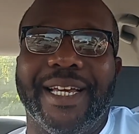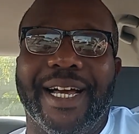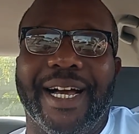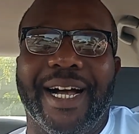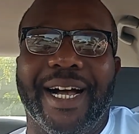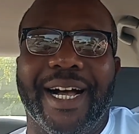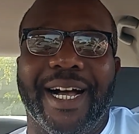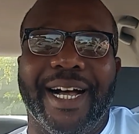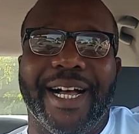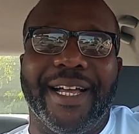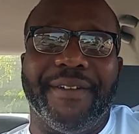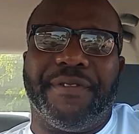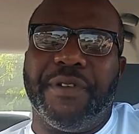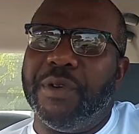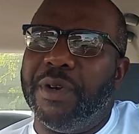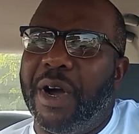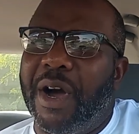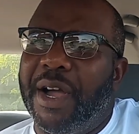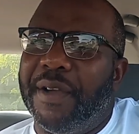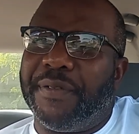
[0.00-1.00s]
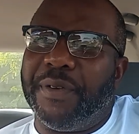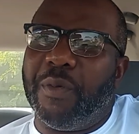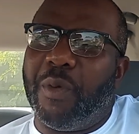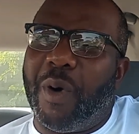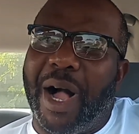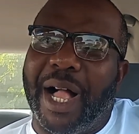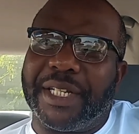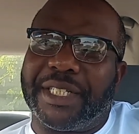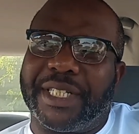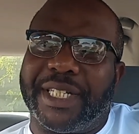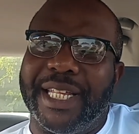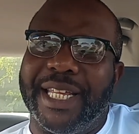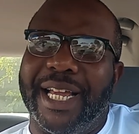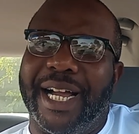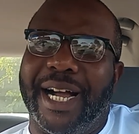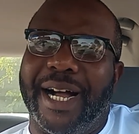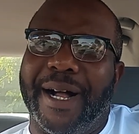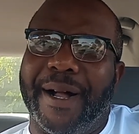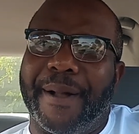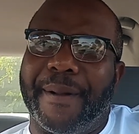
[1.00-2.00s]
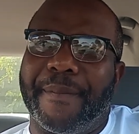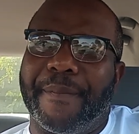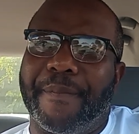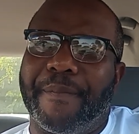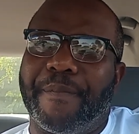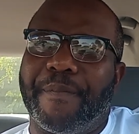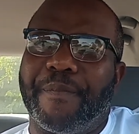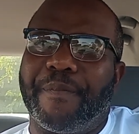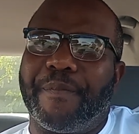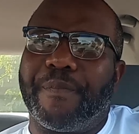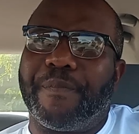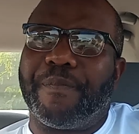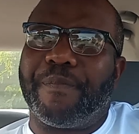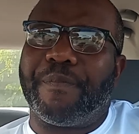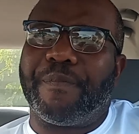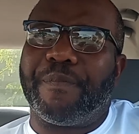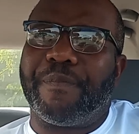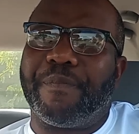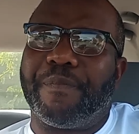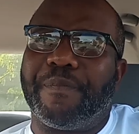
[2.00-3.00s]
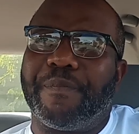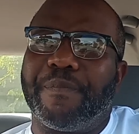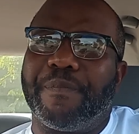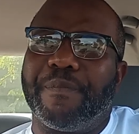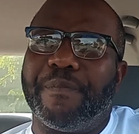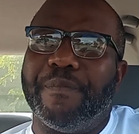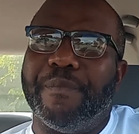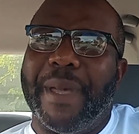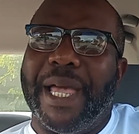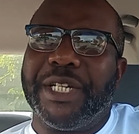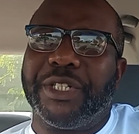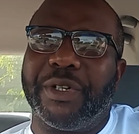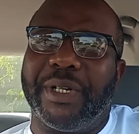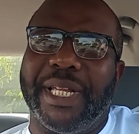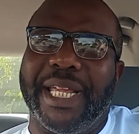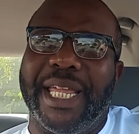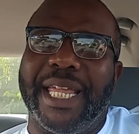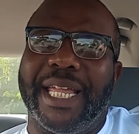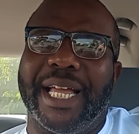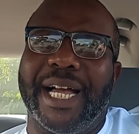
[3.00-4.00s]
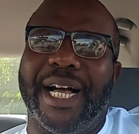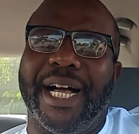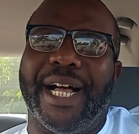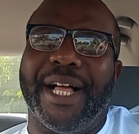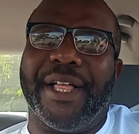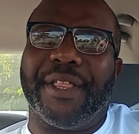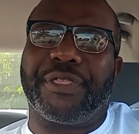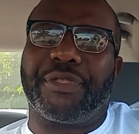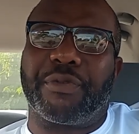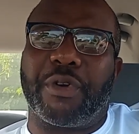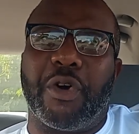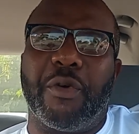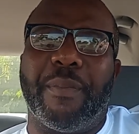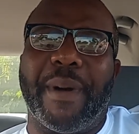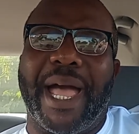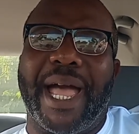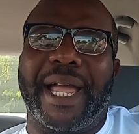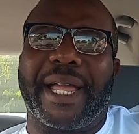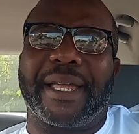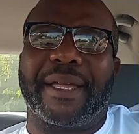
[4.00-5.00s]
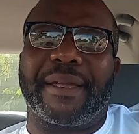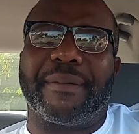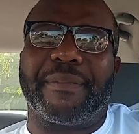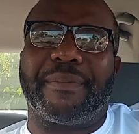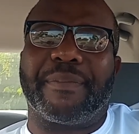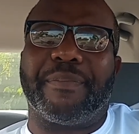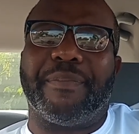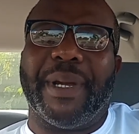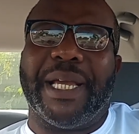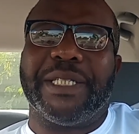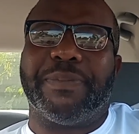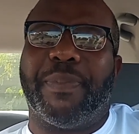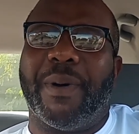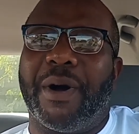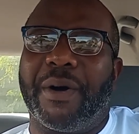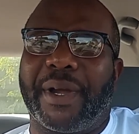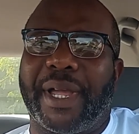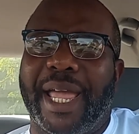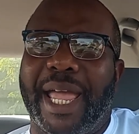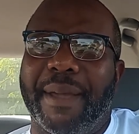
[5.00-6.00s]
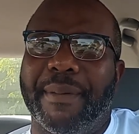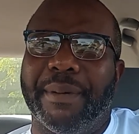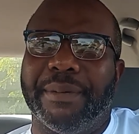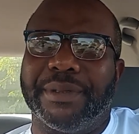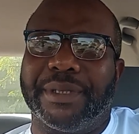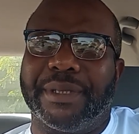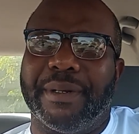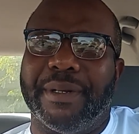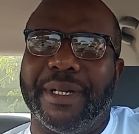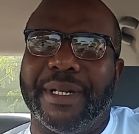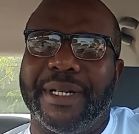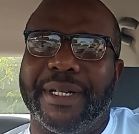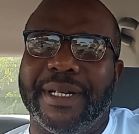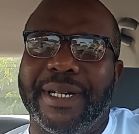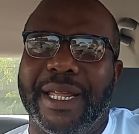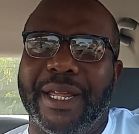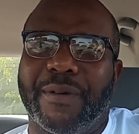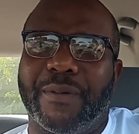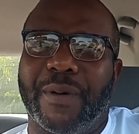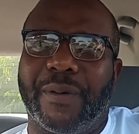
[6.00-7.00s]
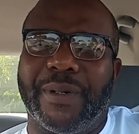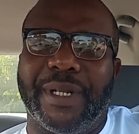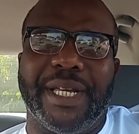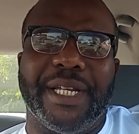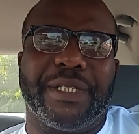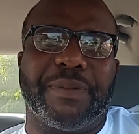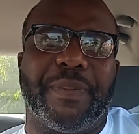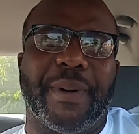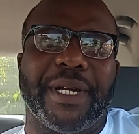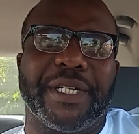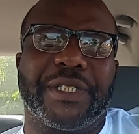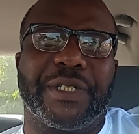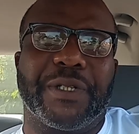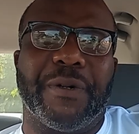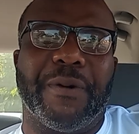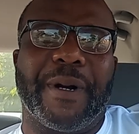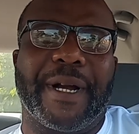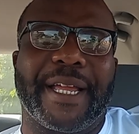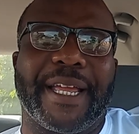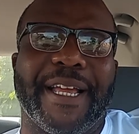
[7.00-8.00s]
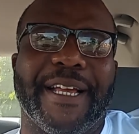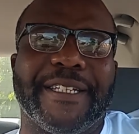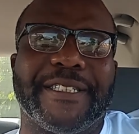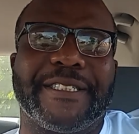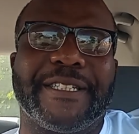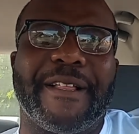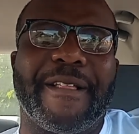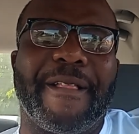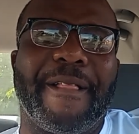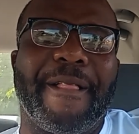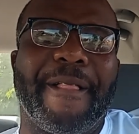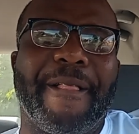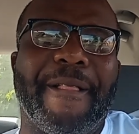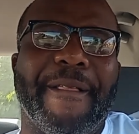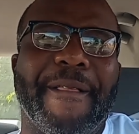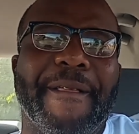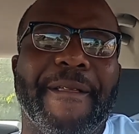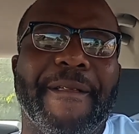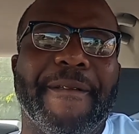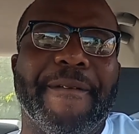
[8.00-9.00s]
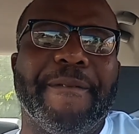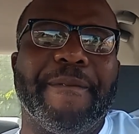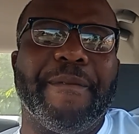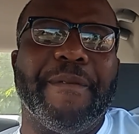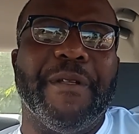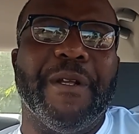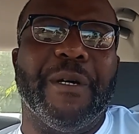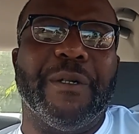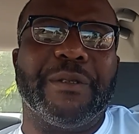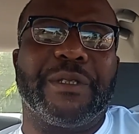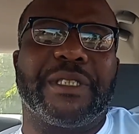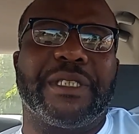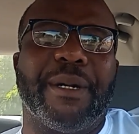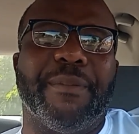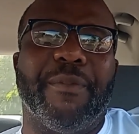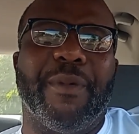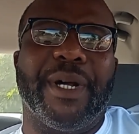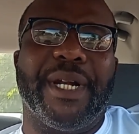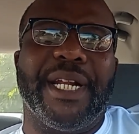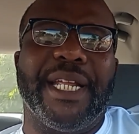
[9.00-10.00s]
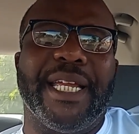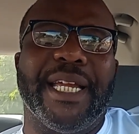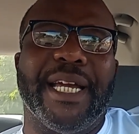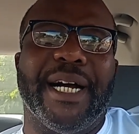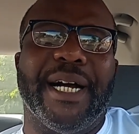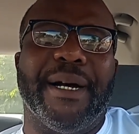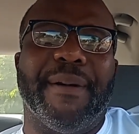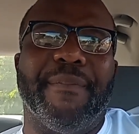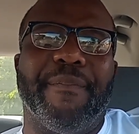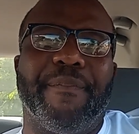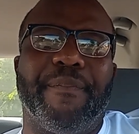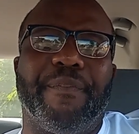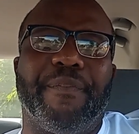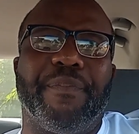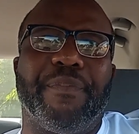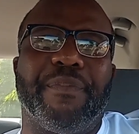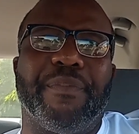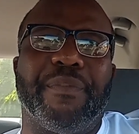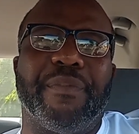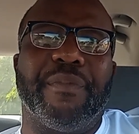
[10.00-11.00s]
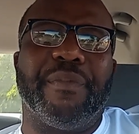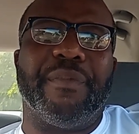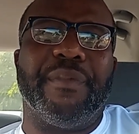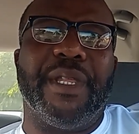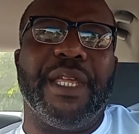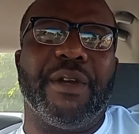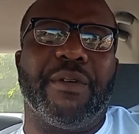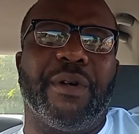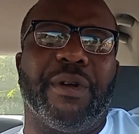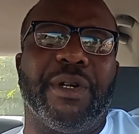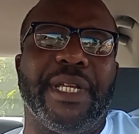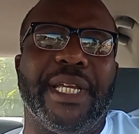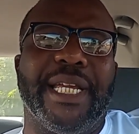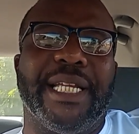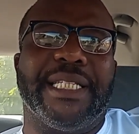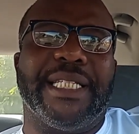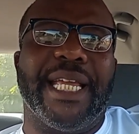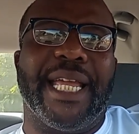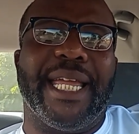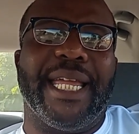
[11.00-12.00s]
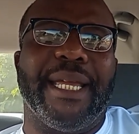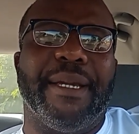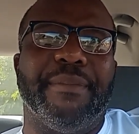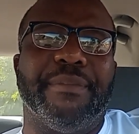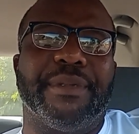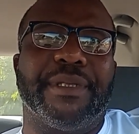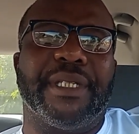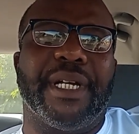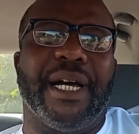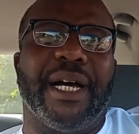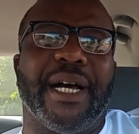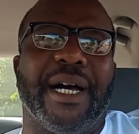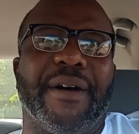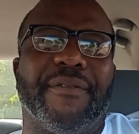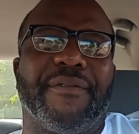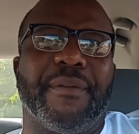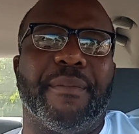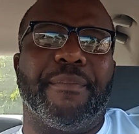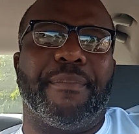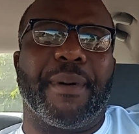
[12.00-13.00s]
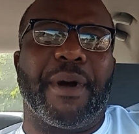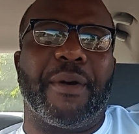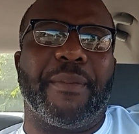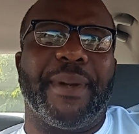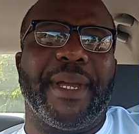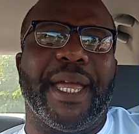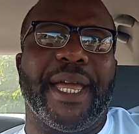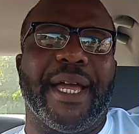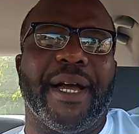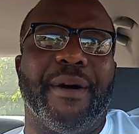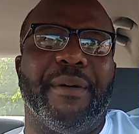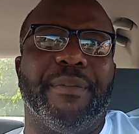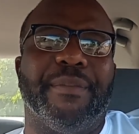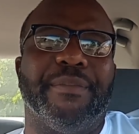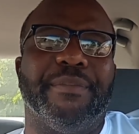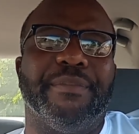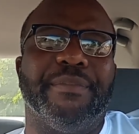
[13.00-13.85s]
If you watched the Major League throwback baseball game, it was a Negro League special, I guess. One of the Negro League teams from Birmingham,